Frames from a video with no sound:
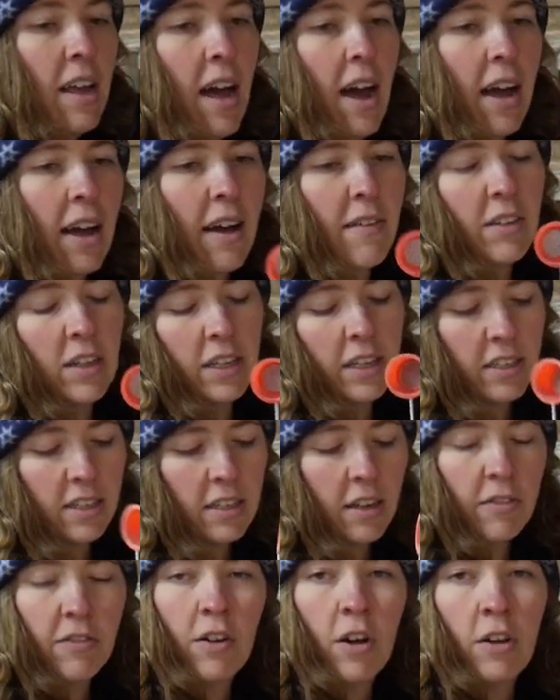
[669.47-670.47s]
I have a list
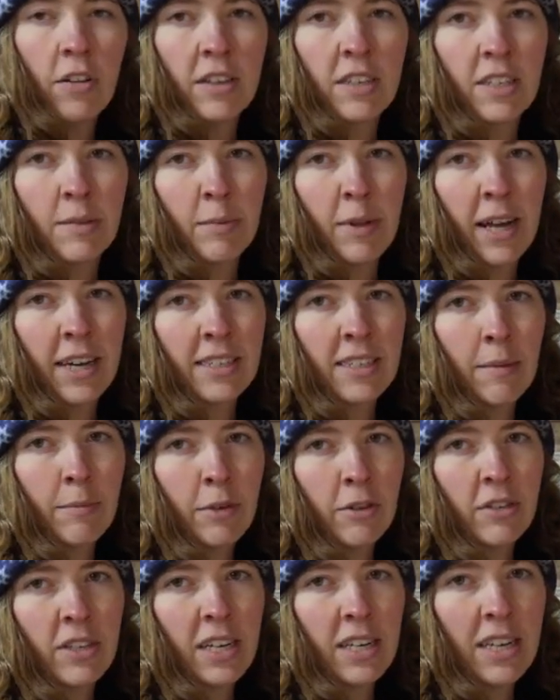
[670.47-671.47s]
of all the supplies I'm
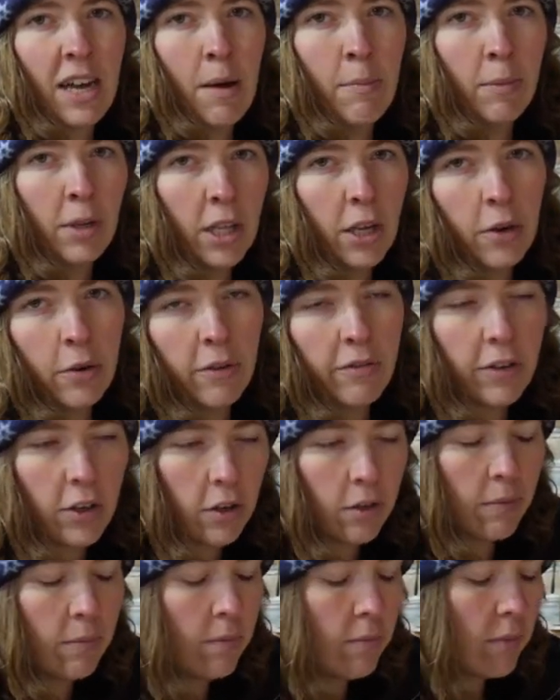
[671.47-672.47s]
using down below if
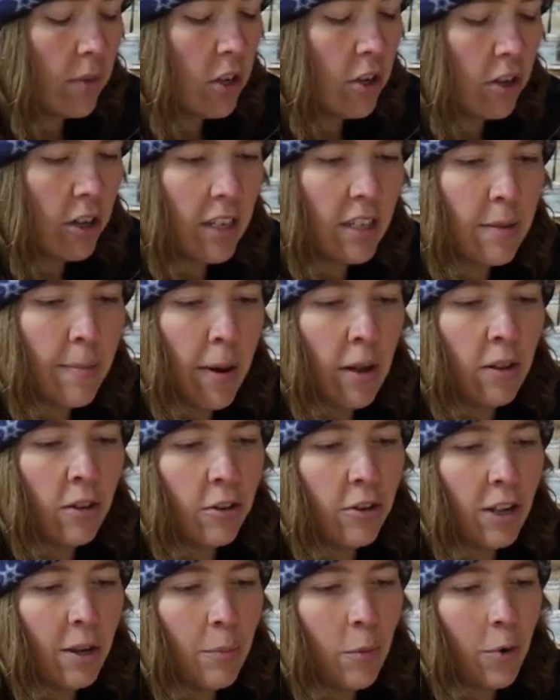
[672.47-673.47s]
you're curious about
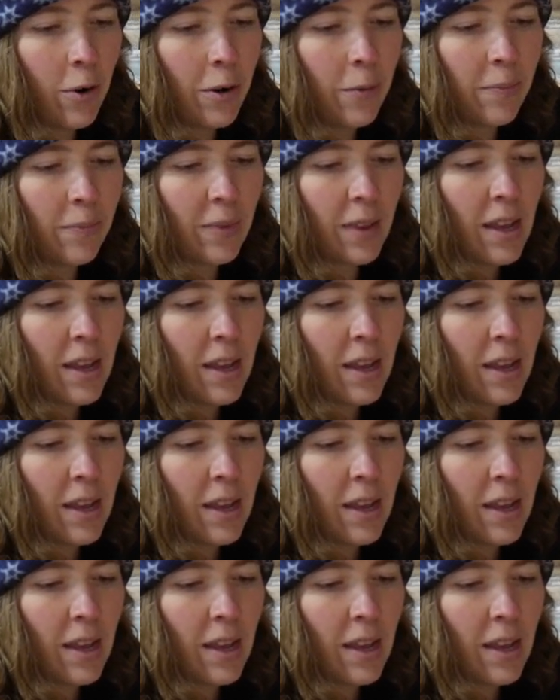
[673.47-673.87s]
learning more.